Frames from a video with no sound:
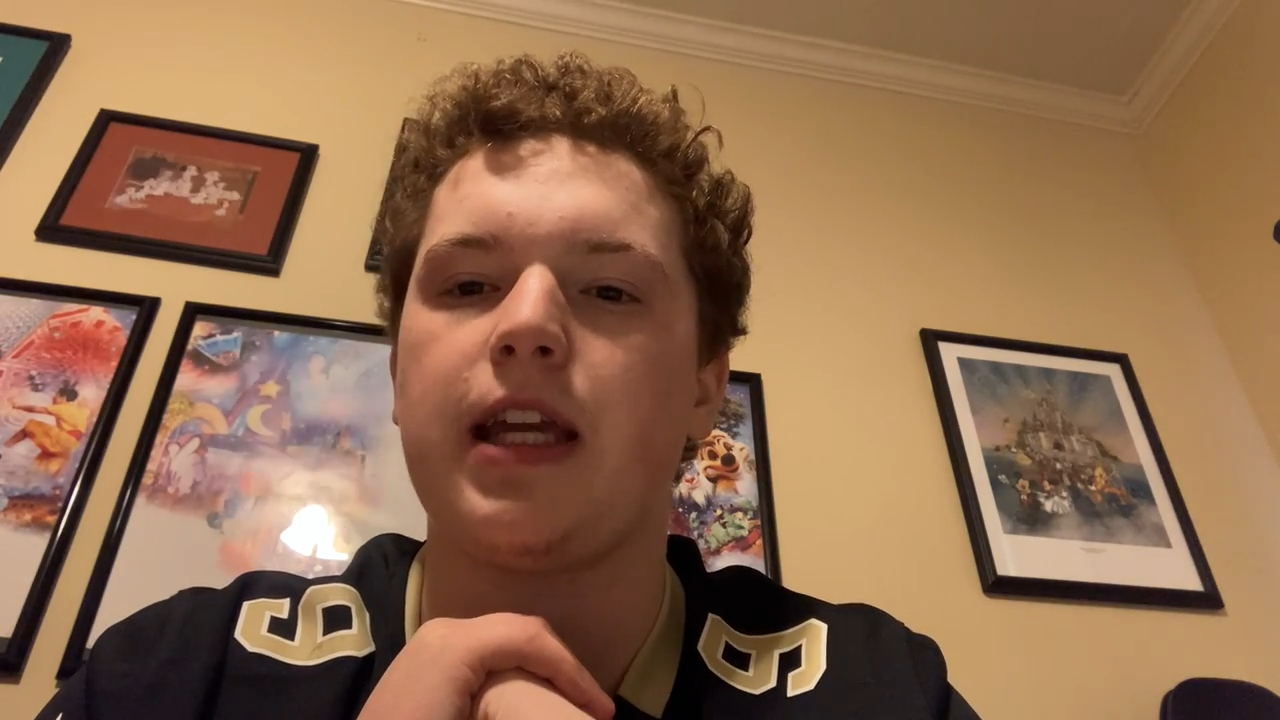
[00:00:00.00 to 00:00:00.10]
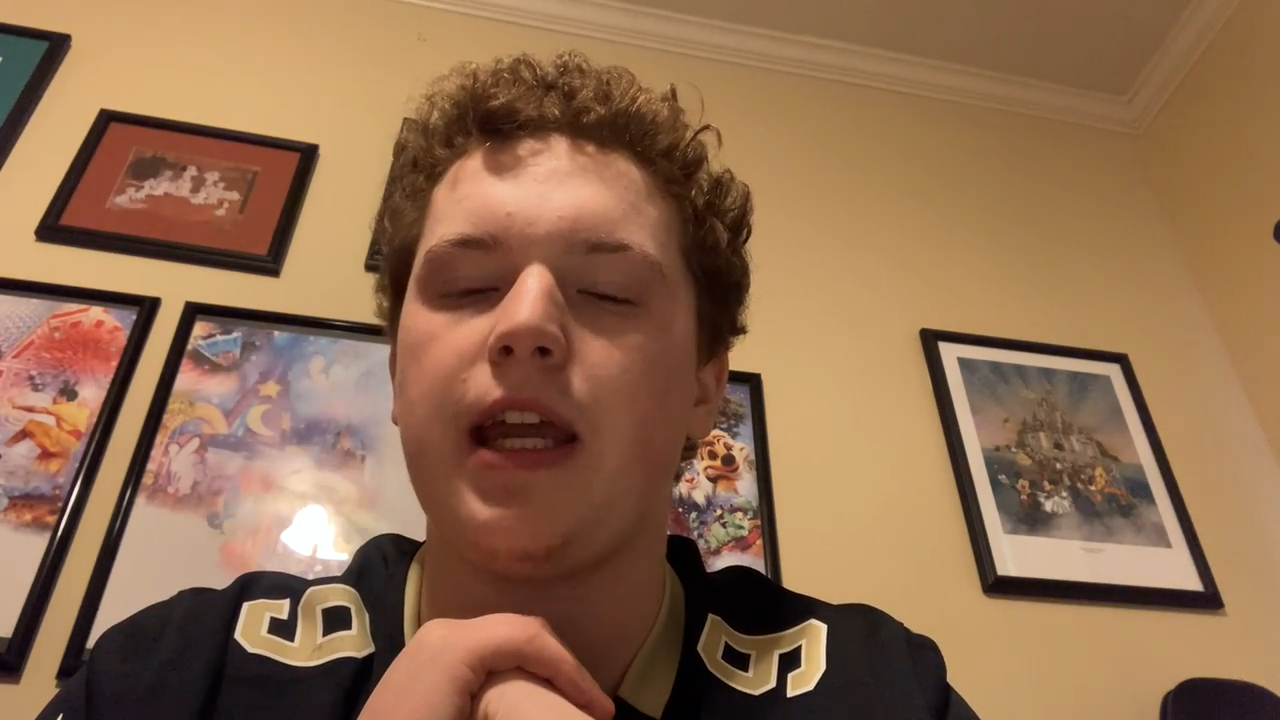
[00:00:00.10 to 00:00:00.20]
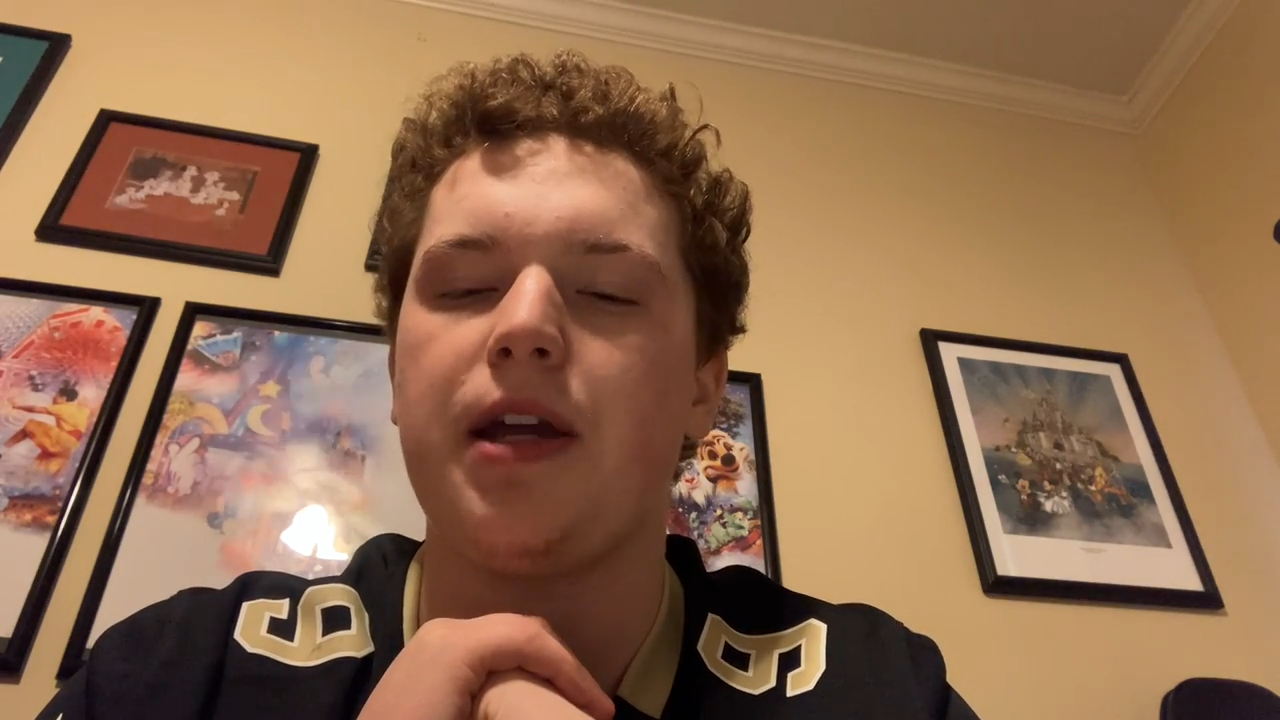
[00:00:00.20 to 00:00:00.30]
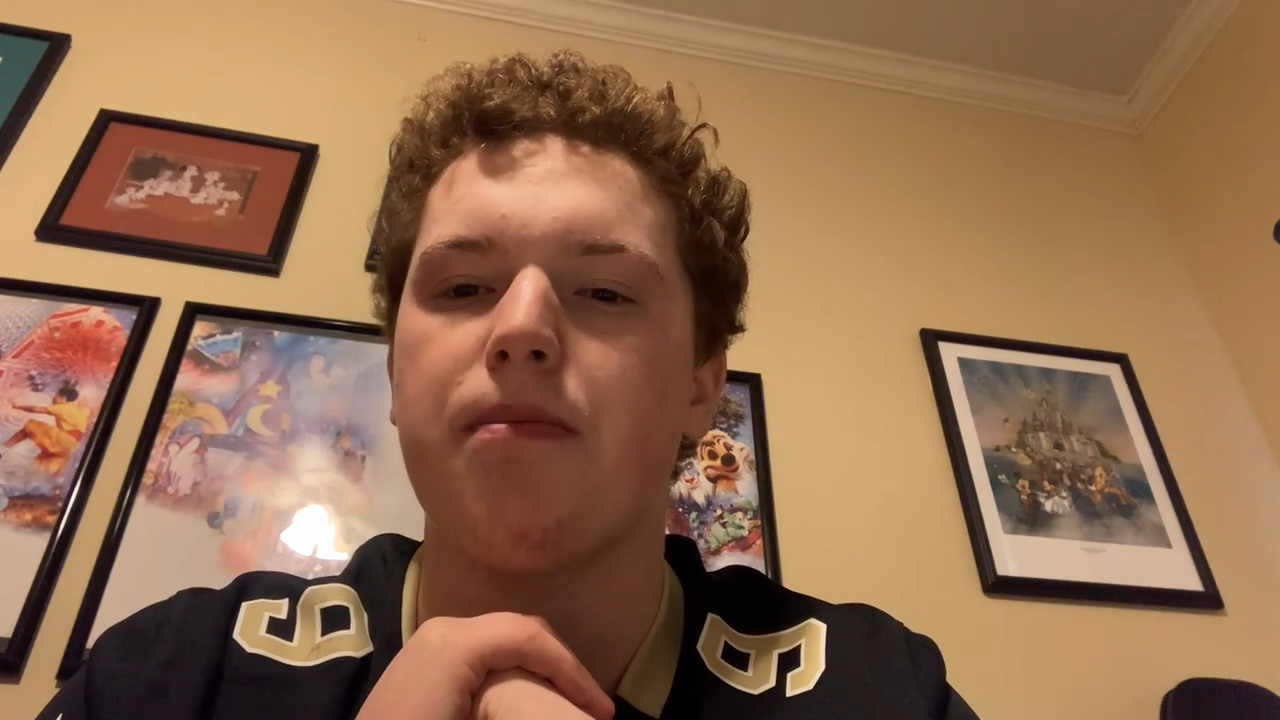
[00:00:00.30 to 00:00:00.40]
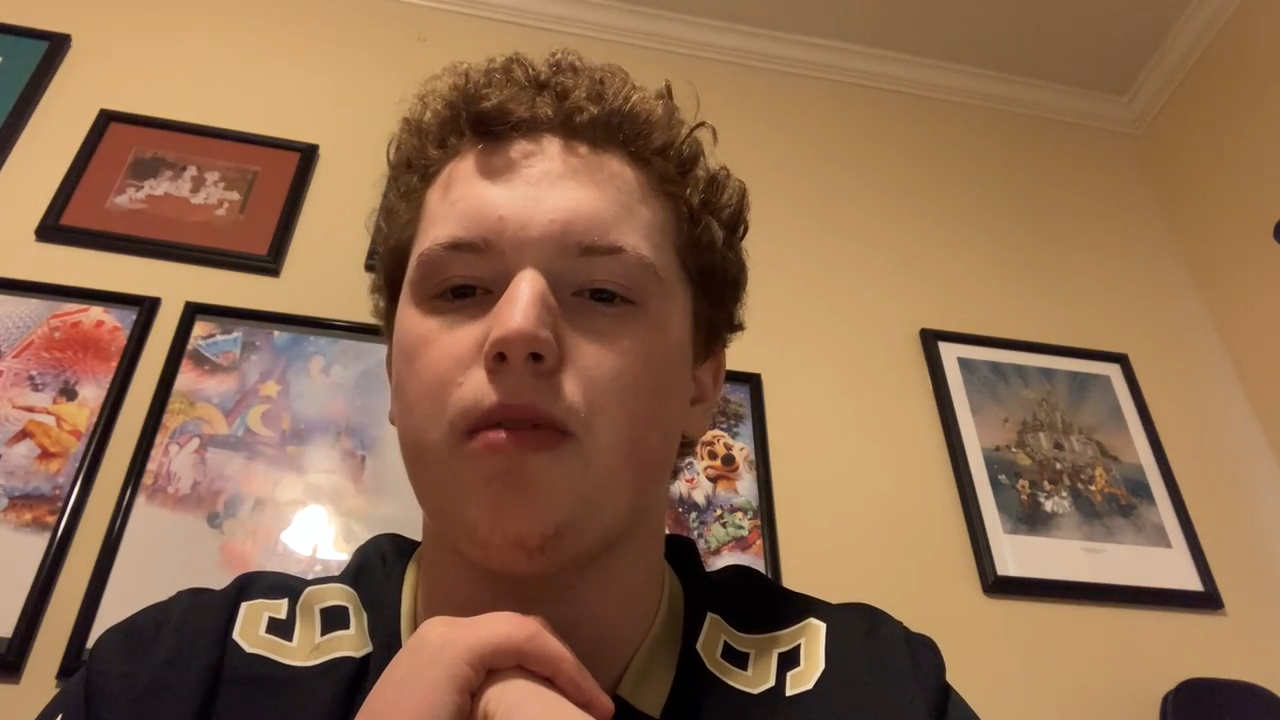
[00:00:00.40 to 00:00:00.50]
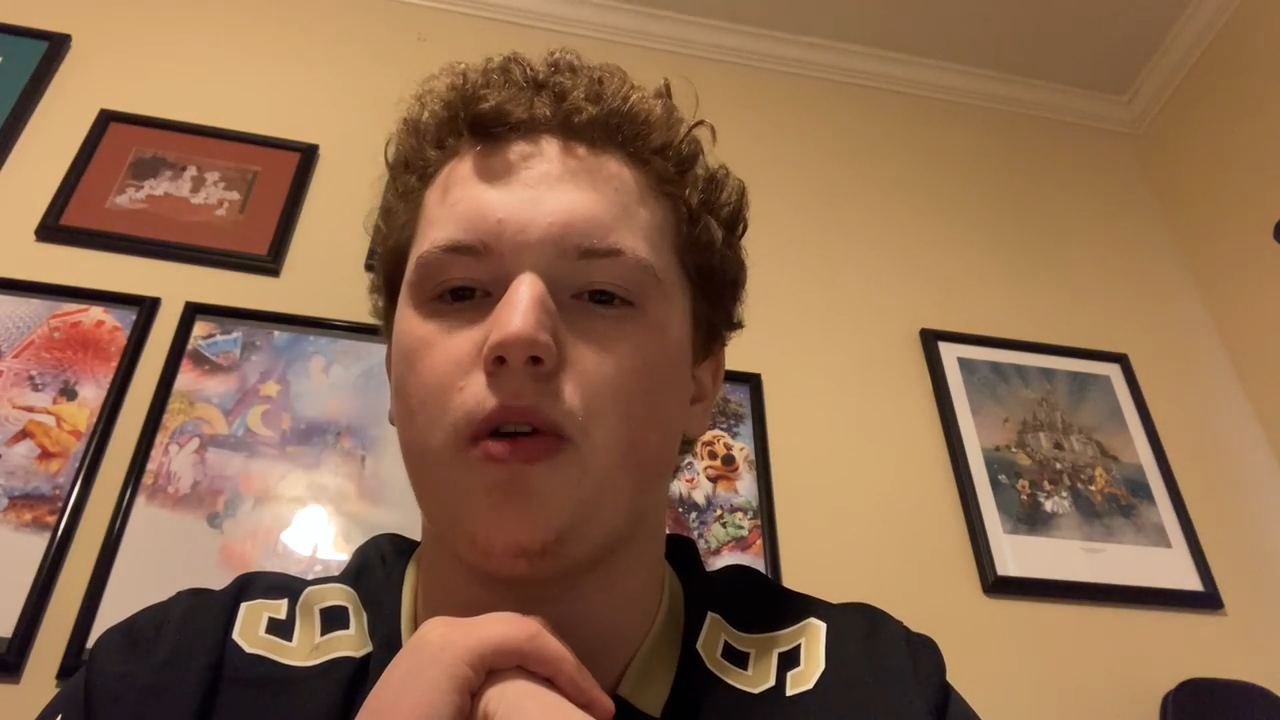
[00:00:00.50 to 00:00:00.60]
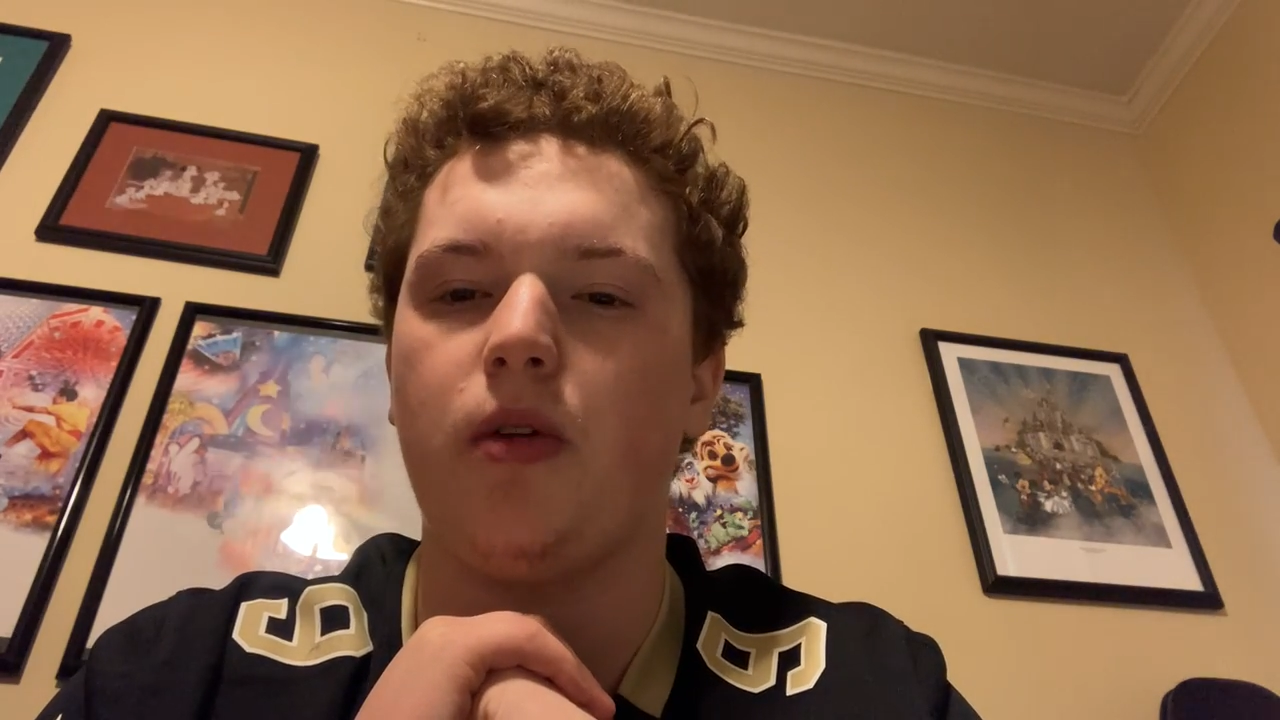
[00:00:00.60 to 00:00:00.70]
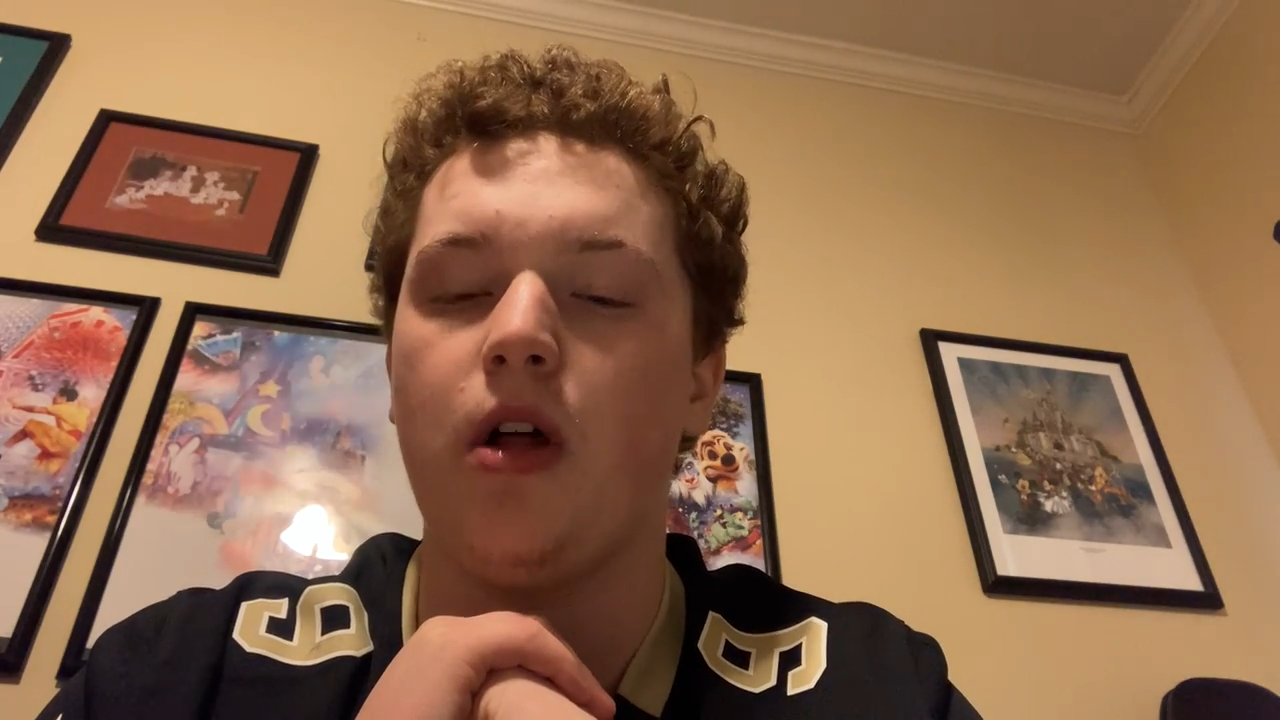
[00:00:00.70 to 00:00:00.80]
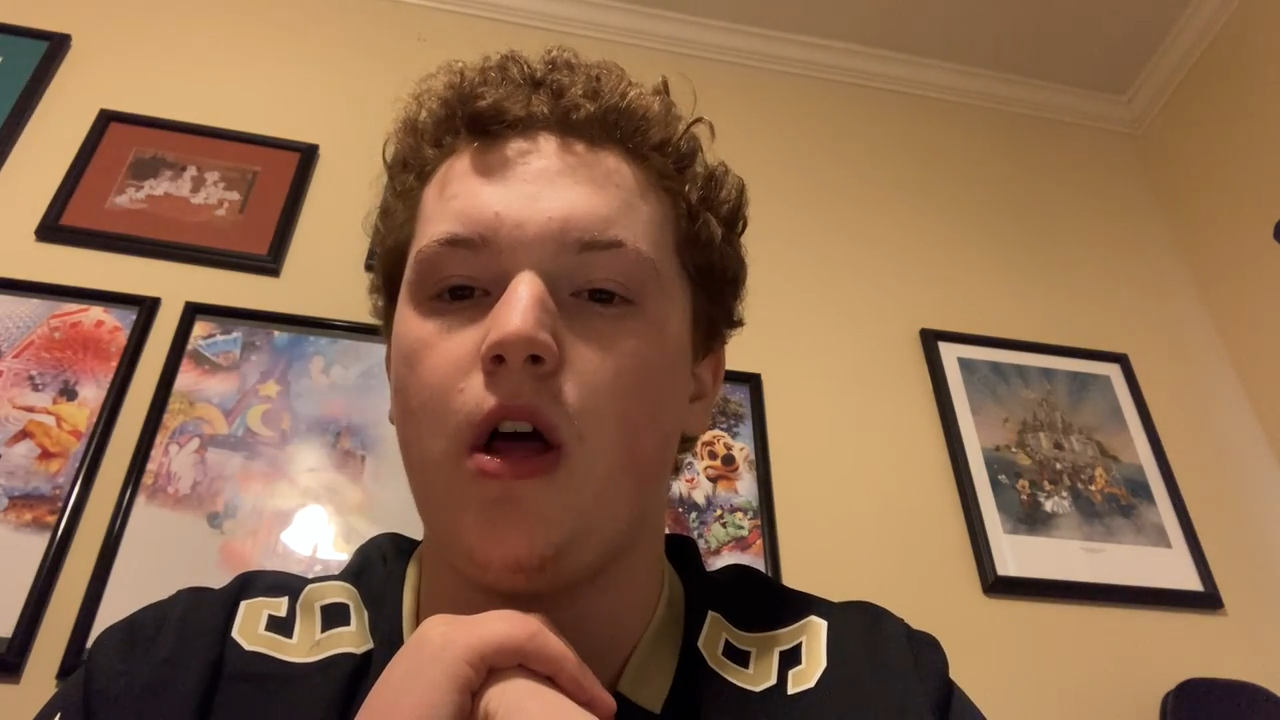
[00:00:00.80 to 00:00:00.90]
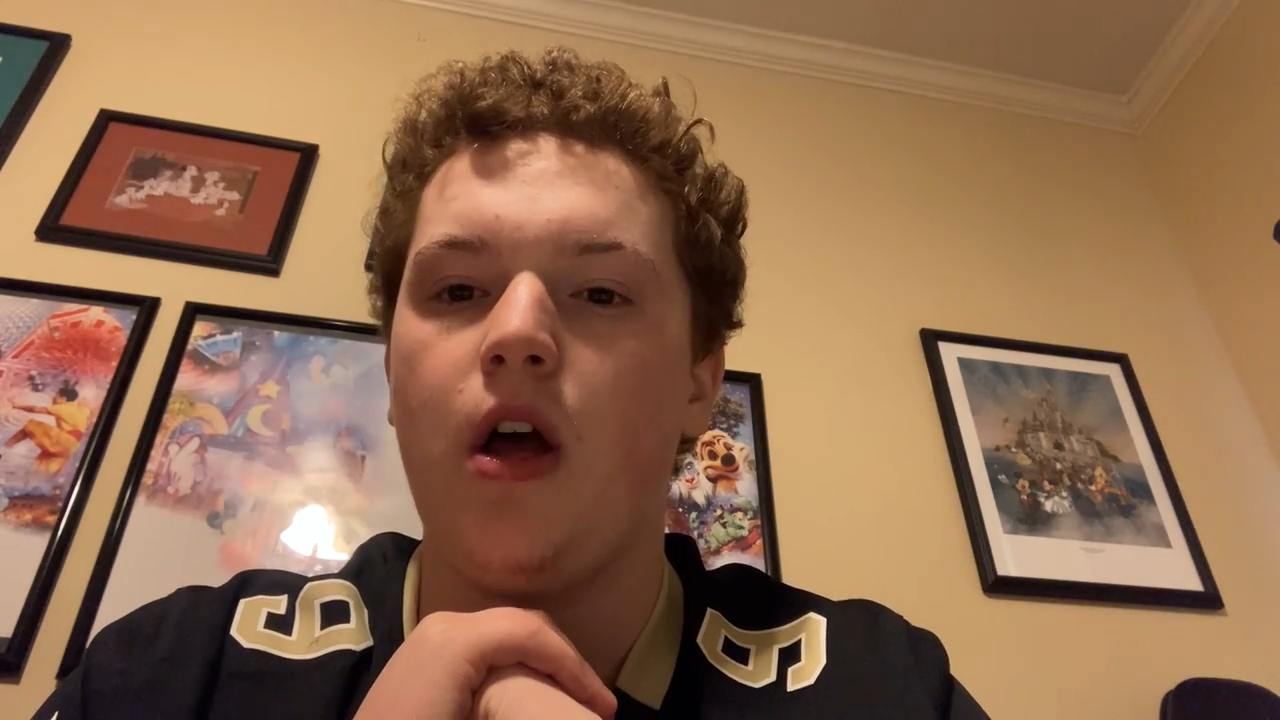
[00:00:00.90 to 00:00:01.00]

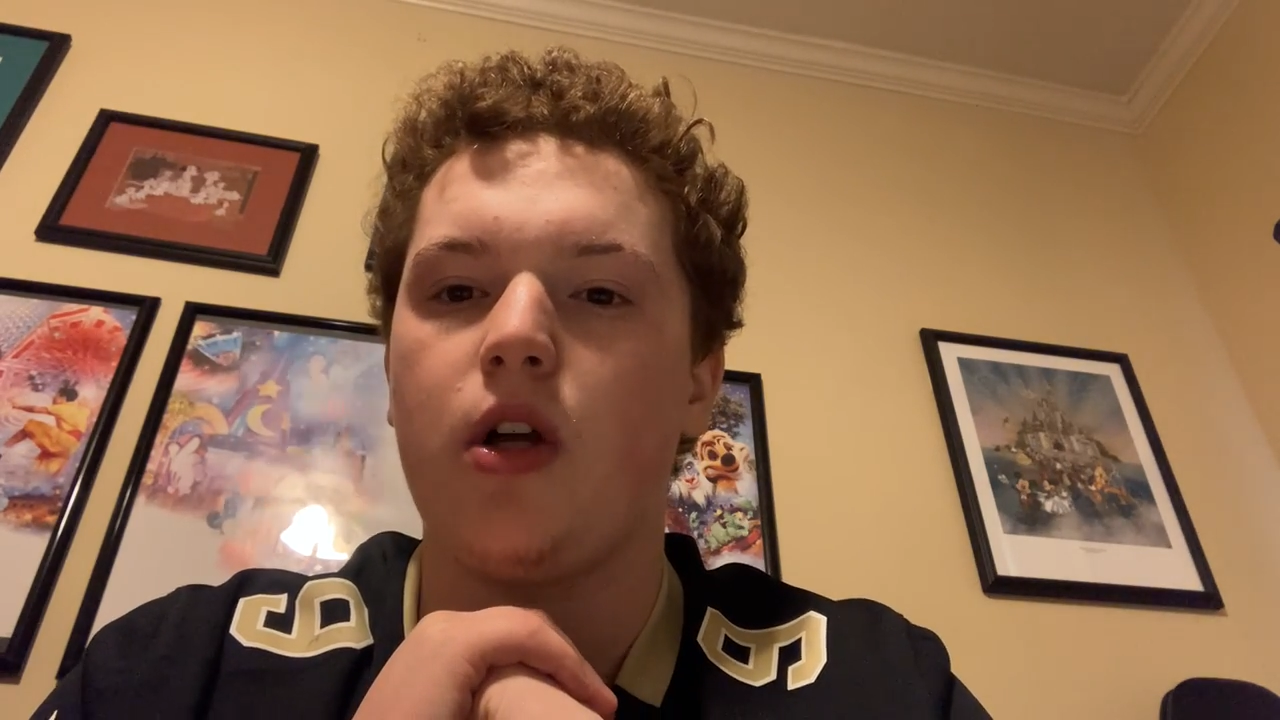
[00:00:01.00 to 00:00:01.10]
Campbell,